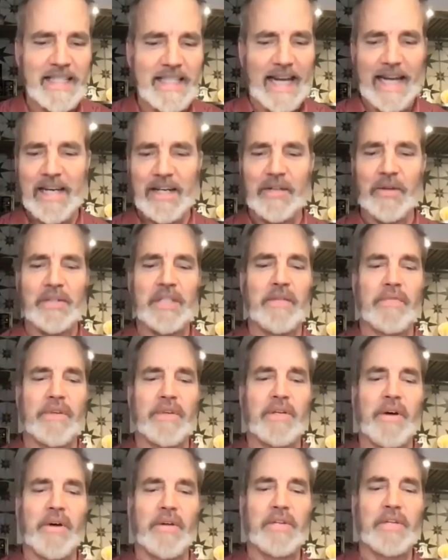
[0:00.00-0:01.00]
Technical
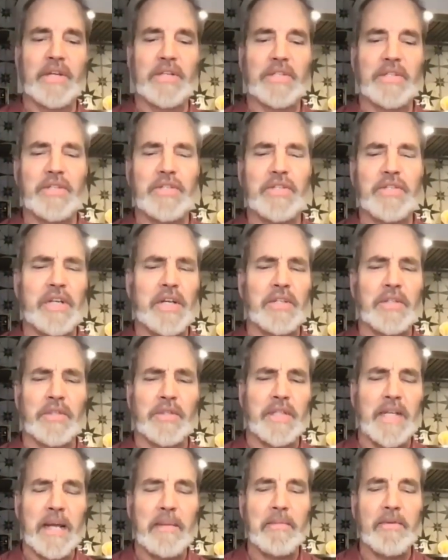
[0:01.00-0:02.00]
difficulties in
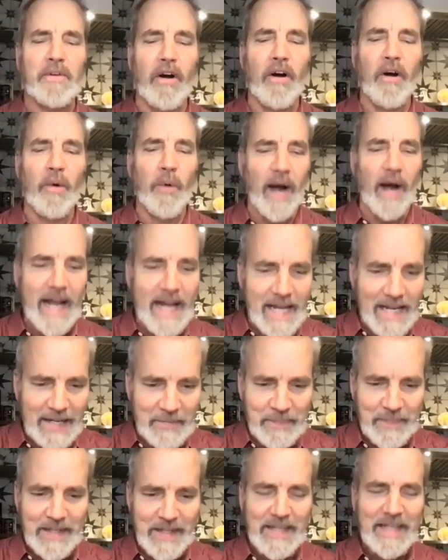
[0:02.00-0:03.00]
Jesus' name go away.